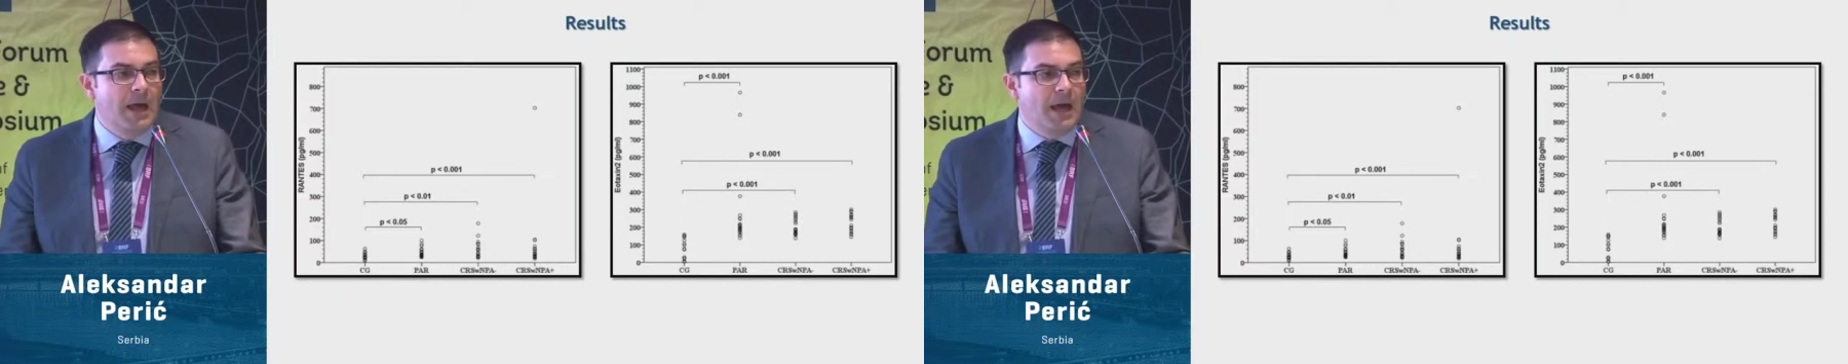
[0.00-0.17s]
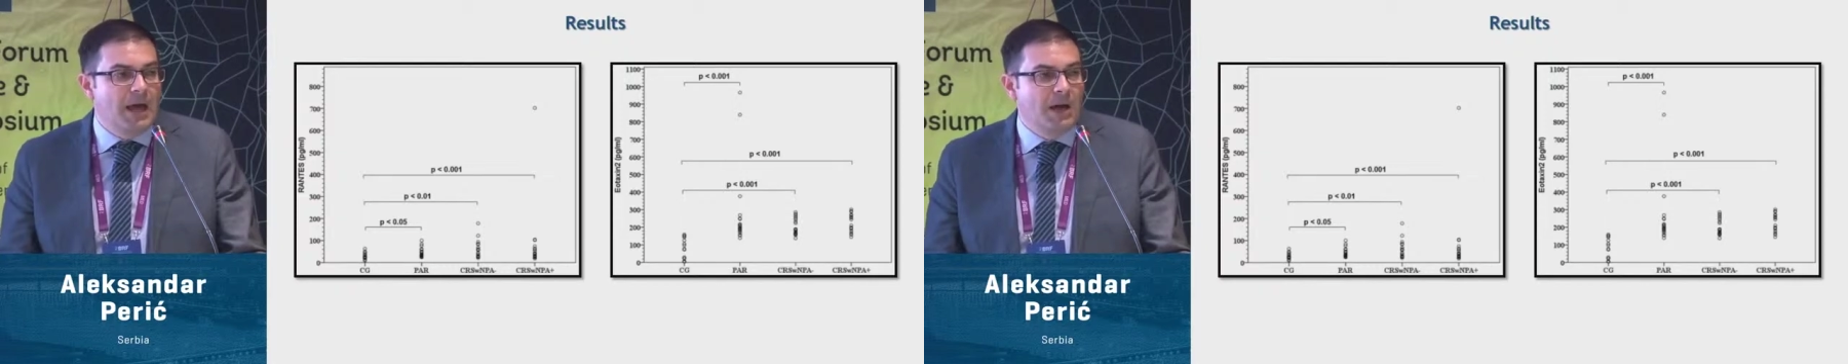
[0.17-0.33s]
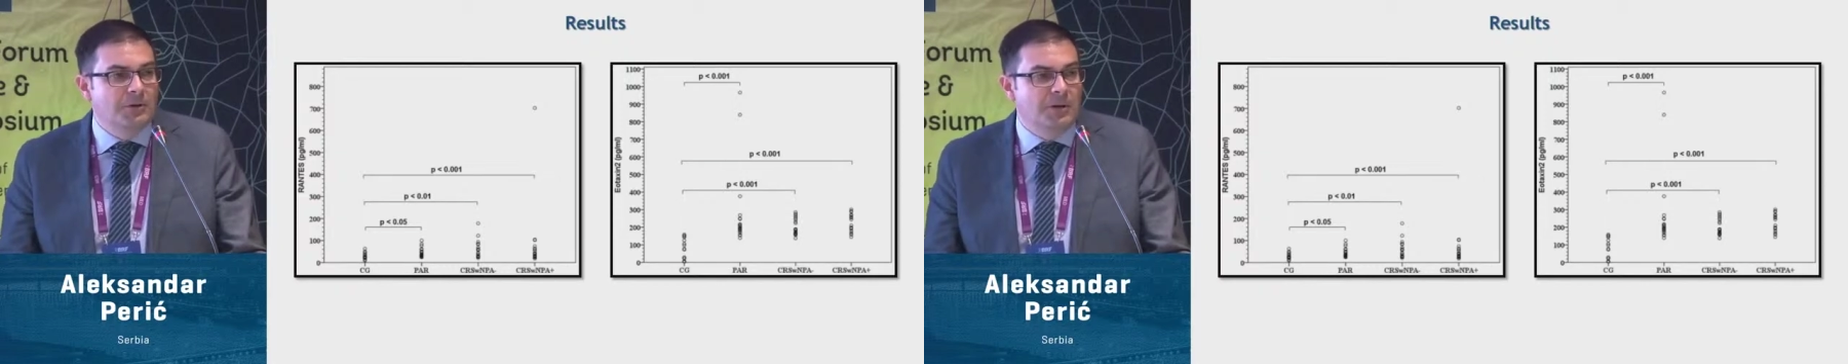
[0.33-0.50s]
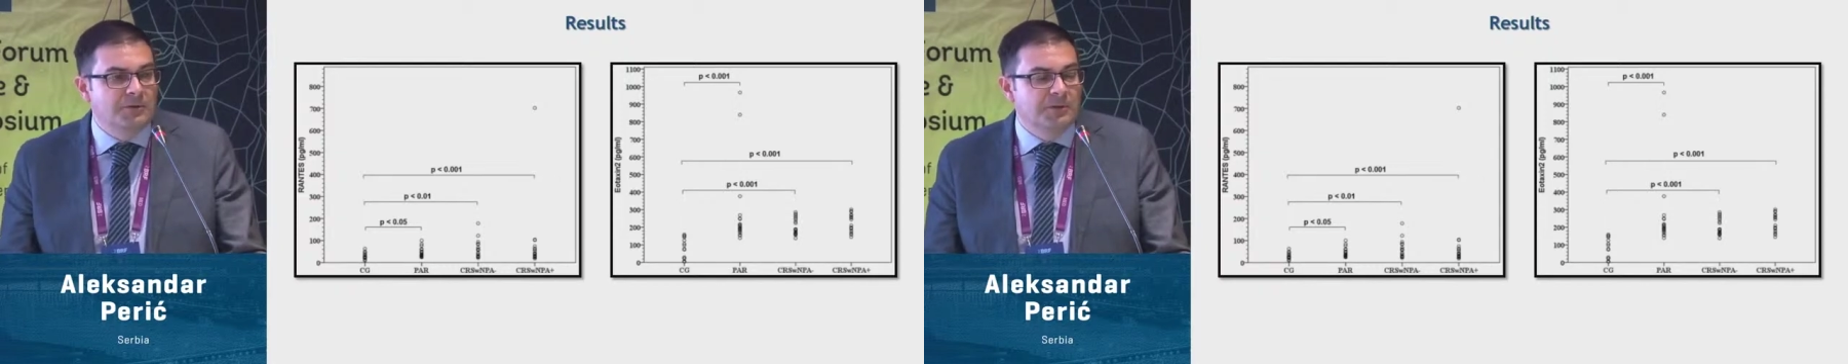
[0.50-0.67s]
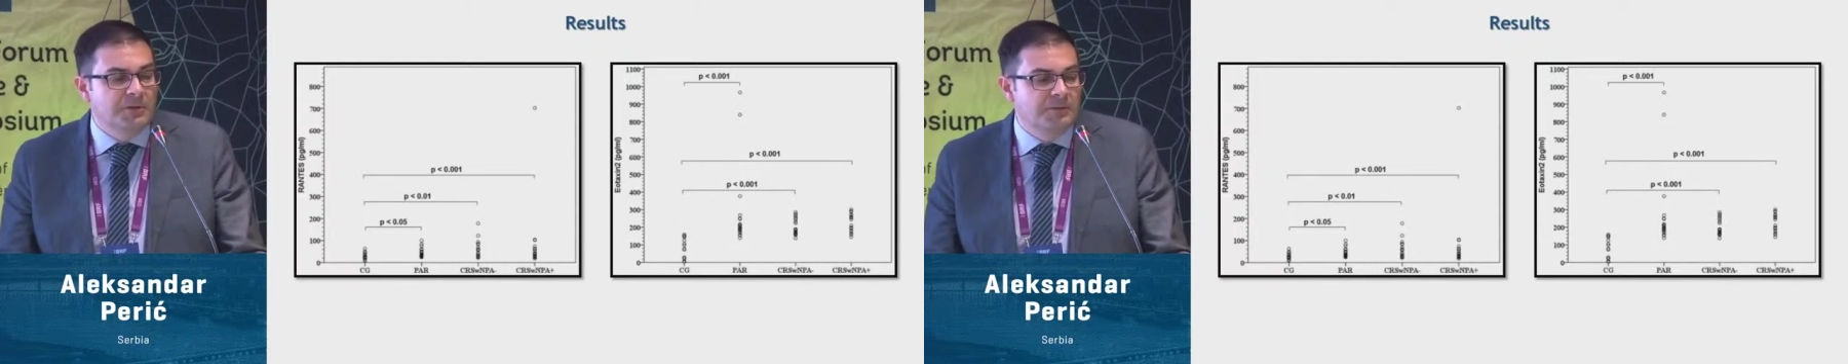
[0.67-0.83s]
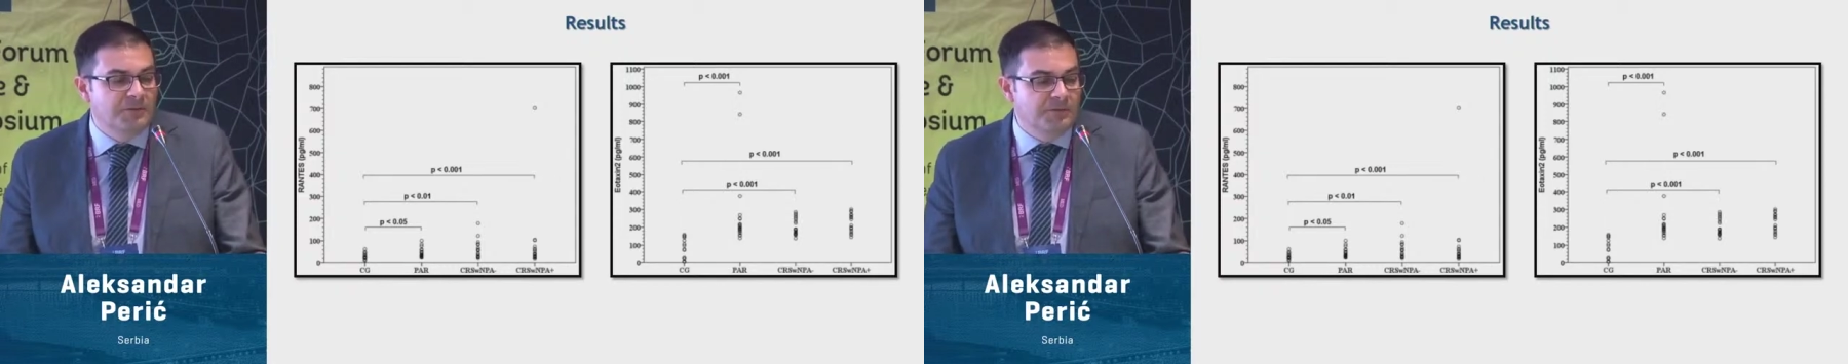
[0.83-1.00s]

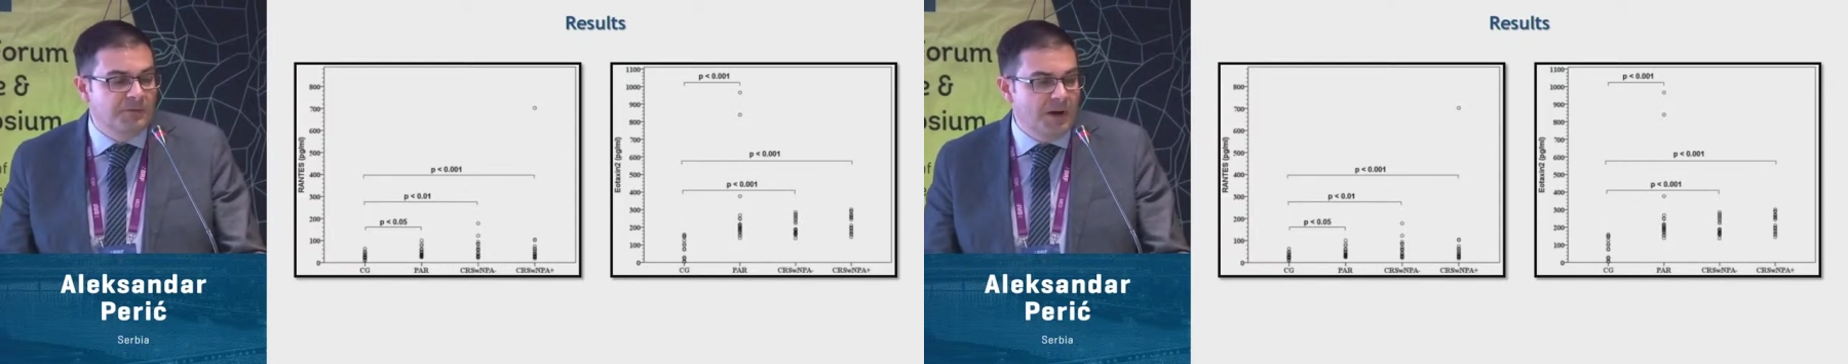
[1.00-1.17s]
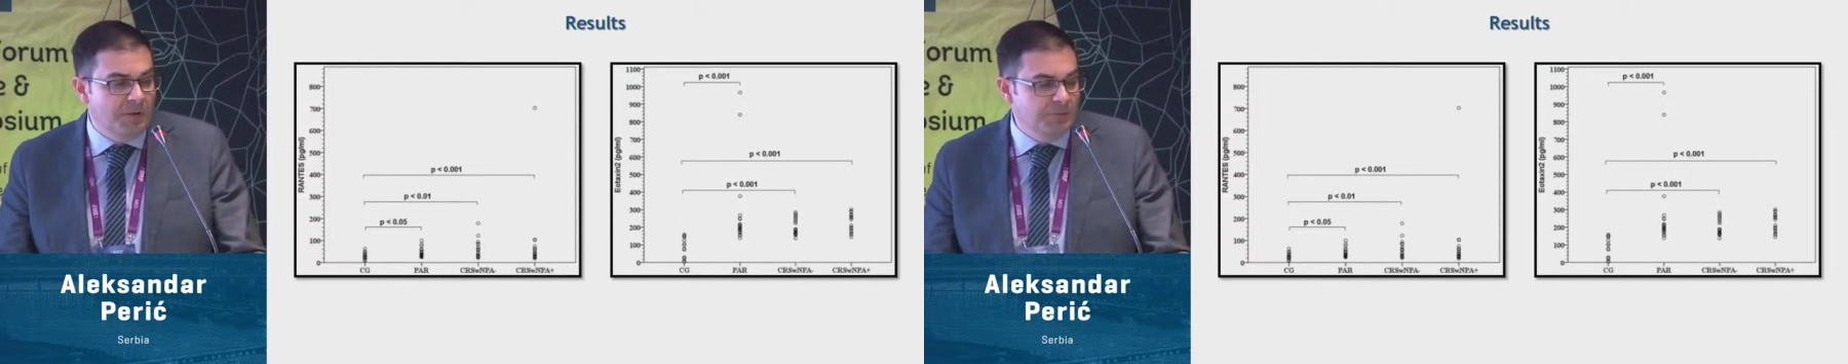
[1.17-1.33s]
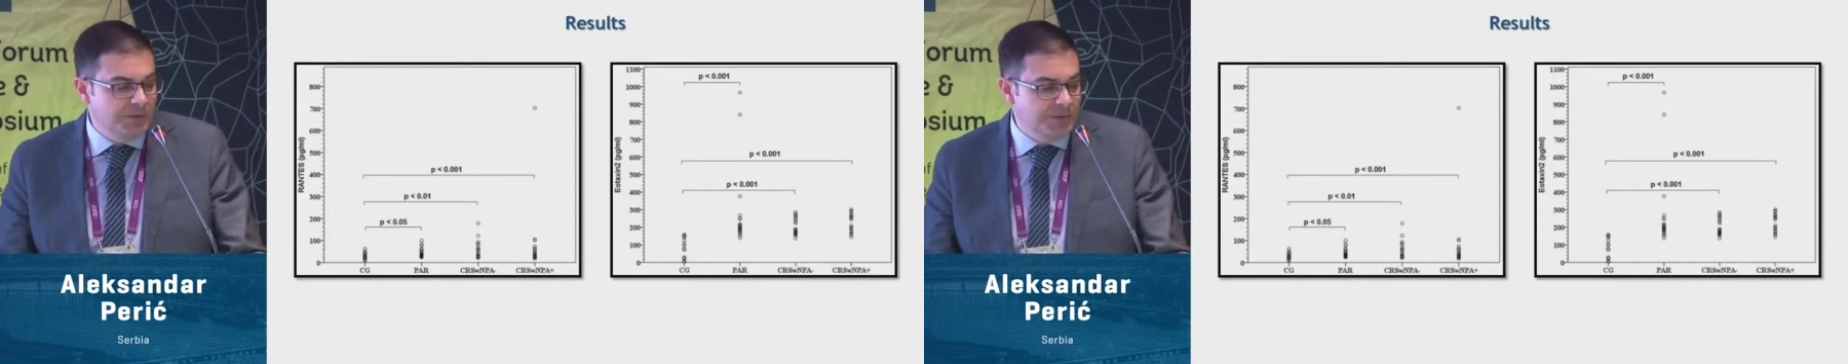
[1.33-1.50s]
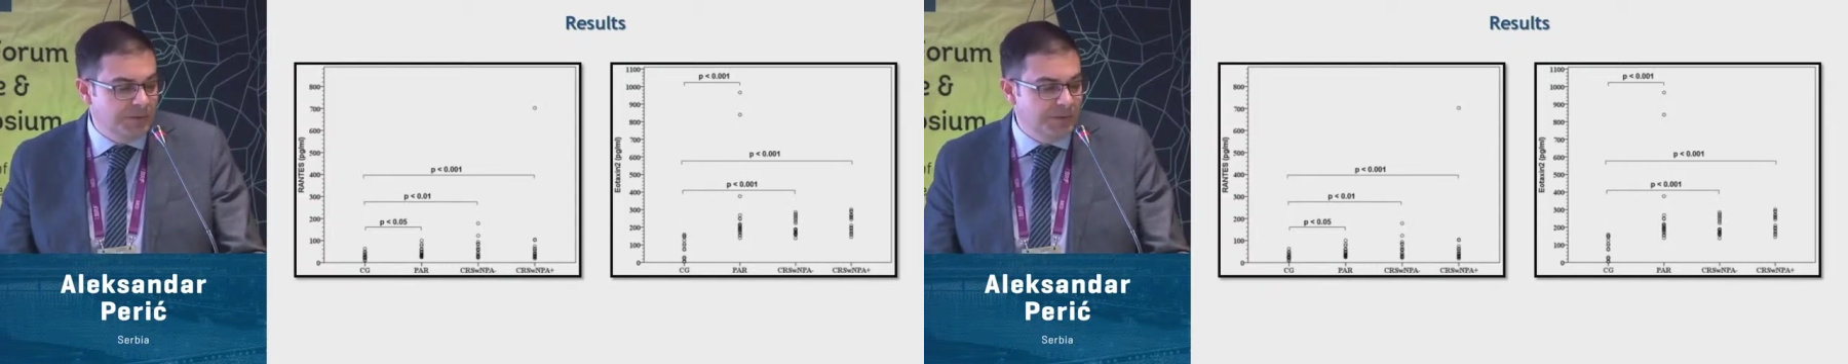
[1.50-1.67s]
However, we found